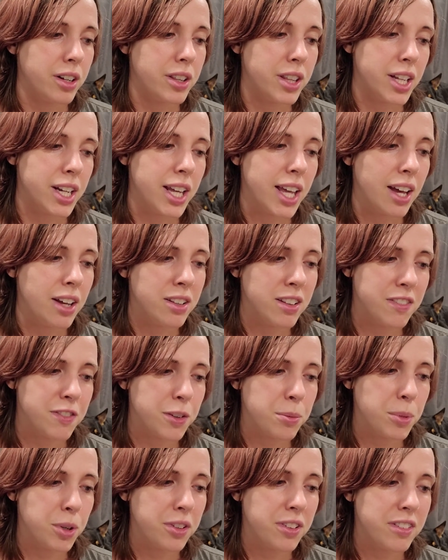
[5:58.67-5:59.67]
accounts for
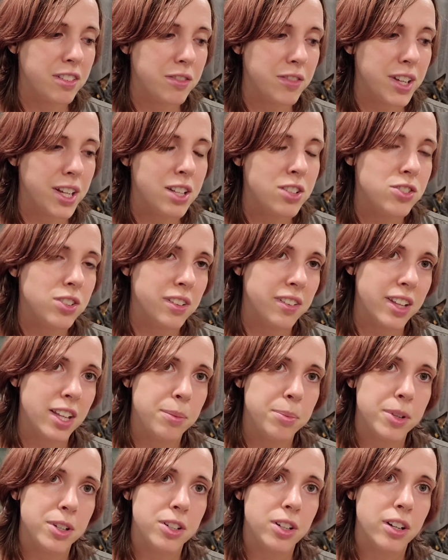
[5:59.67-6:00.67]
most of it. Just
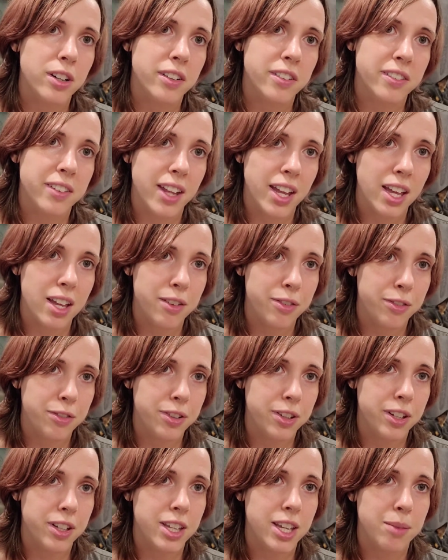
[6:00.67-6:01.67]
keep your dog safe,
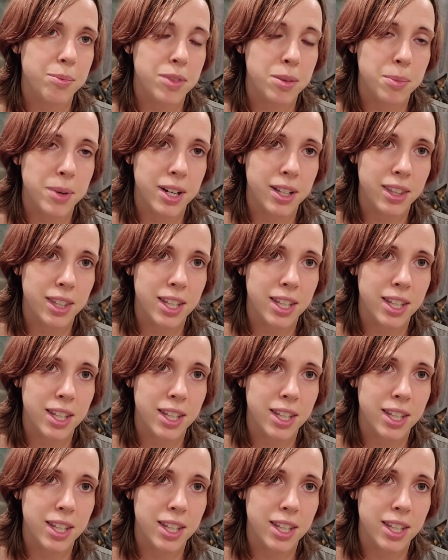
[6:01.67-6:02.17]
keep them on